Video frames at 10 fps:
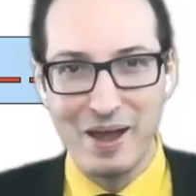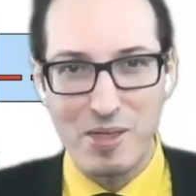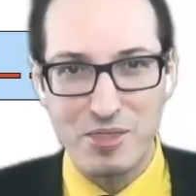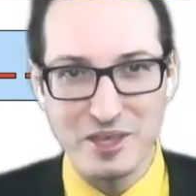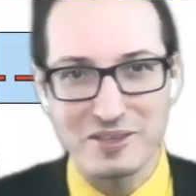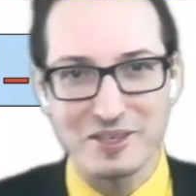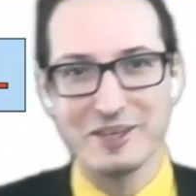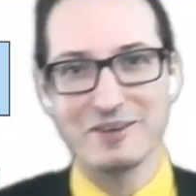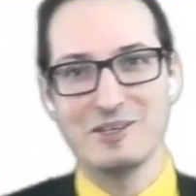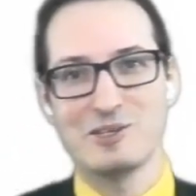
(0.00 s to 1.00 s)
This
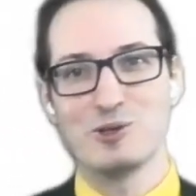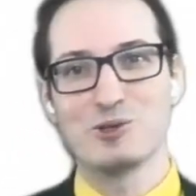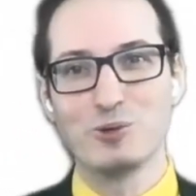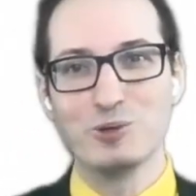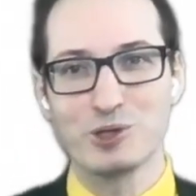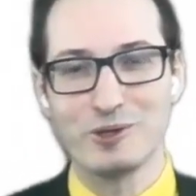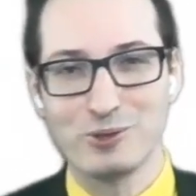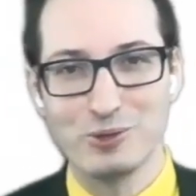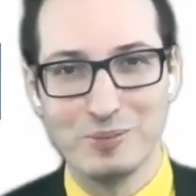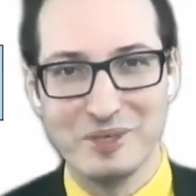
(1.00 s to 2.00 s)
here is the solution
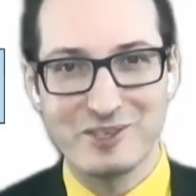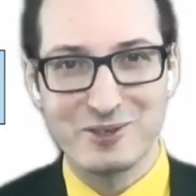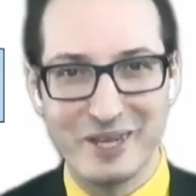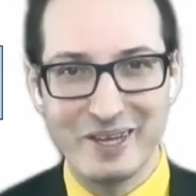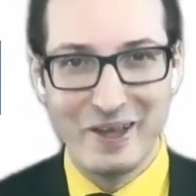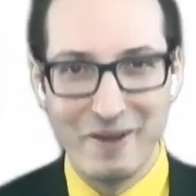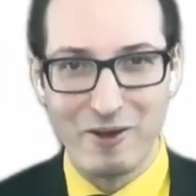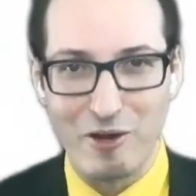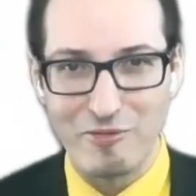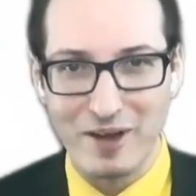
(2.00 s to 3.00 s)
to the mystery
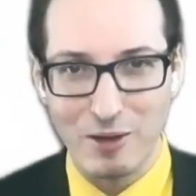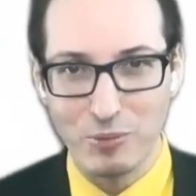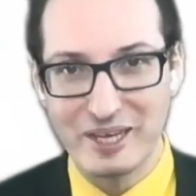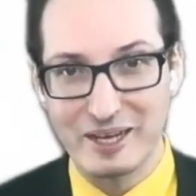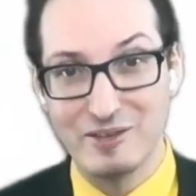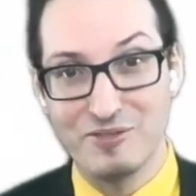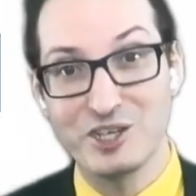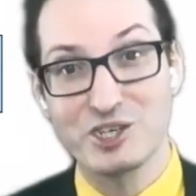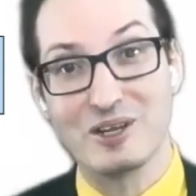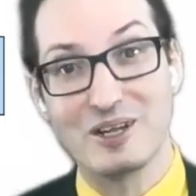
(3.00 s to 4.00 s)
of how we can
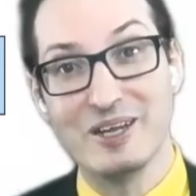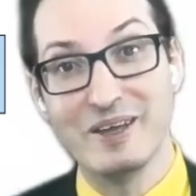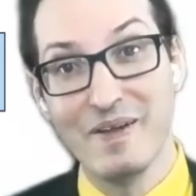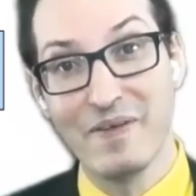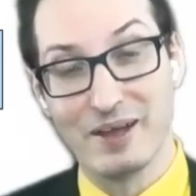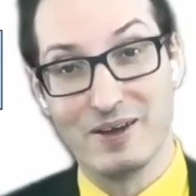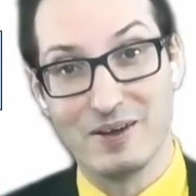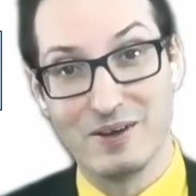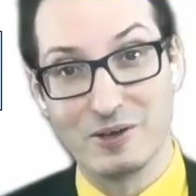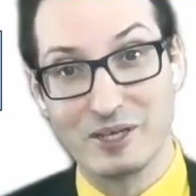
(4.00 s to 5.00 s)
efficiently
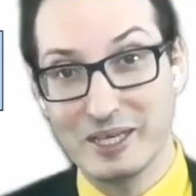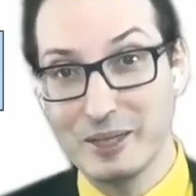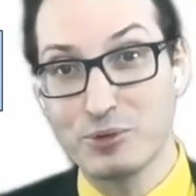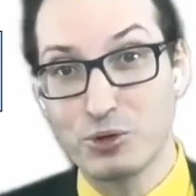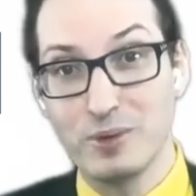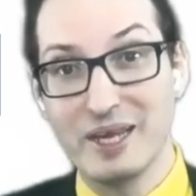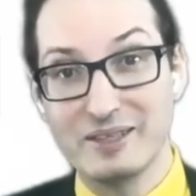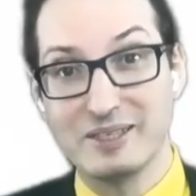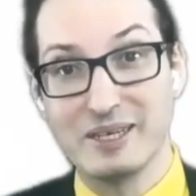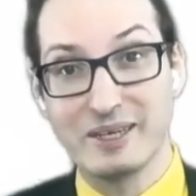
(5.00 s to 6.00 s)
keep
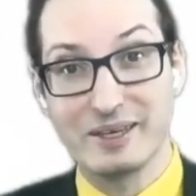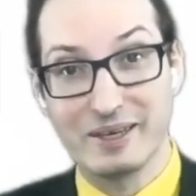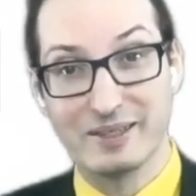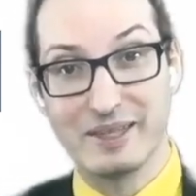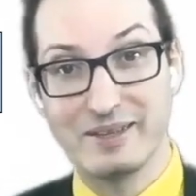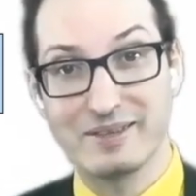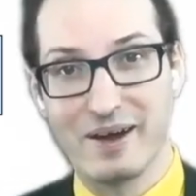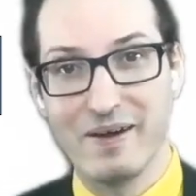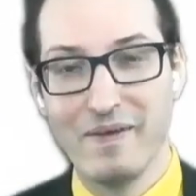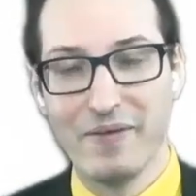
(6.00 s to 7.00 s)
creating
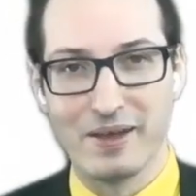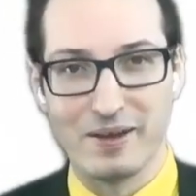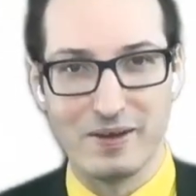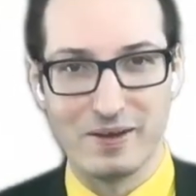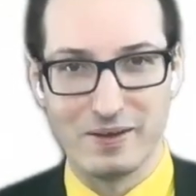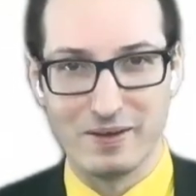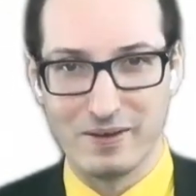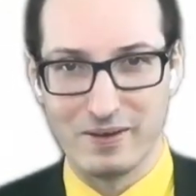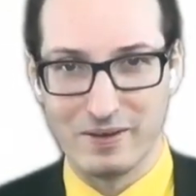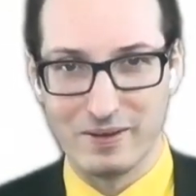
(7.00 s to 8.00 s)
data
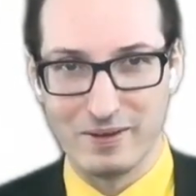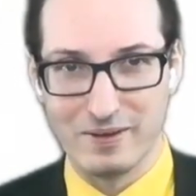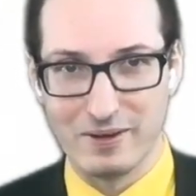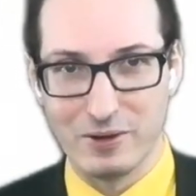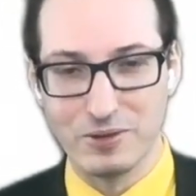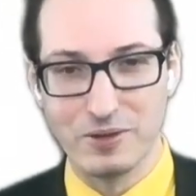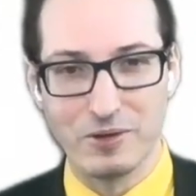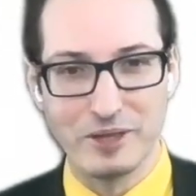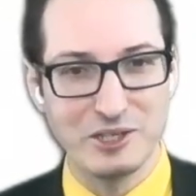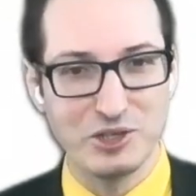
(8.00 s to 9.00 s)
on
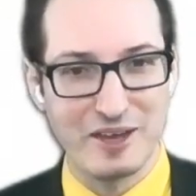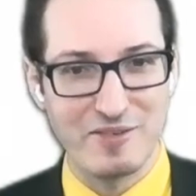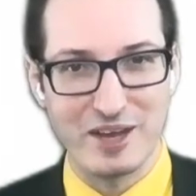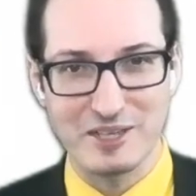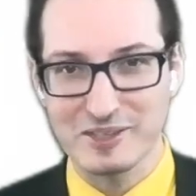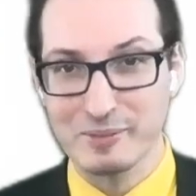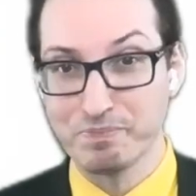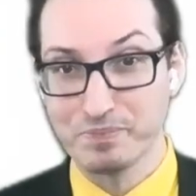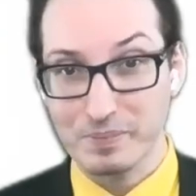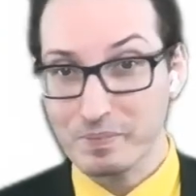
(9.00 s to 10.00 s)
HDFS
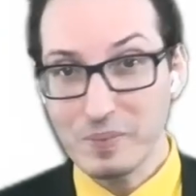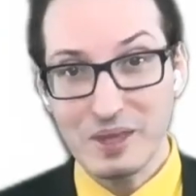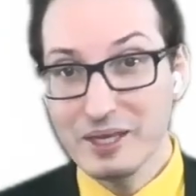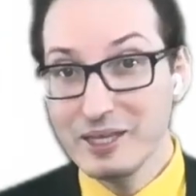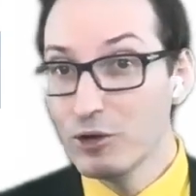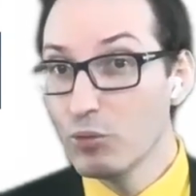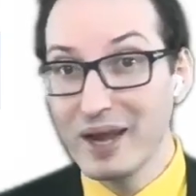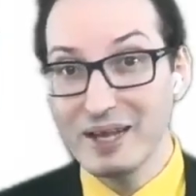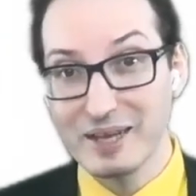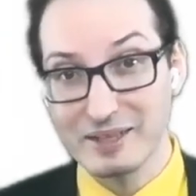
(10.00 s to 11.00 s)
in a
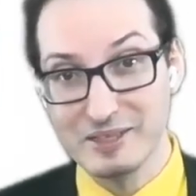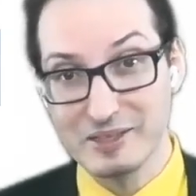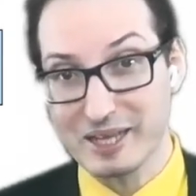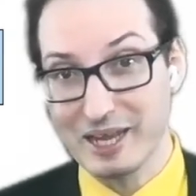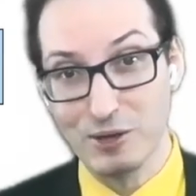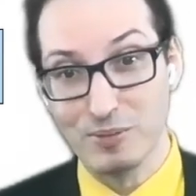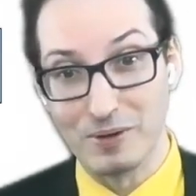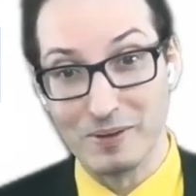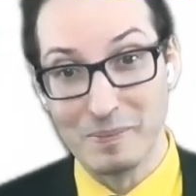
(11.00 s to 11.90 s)
way that is scalable.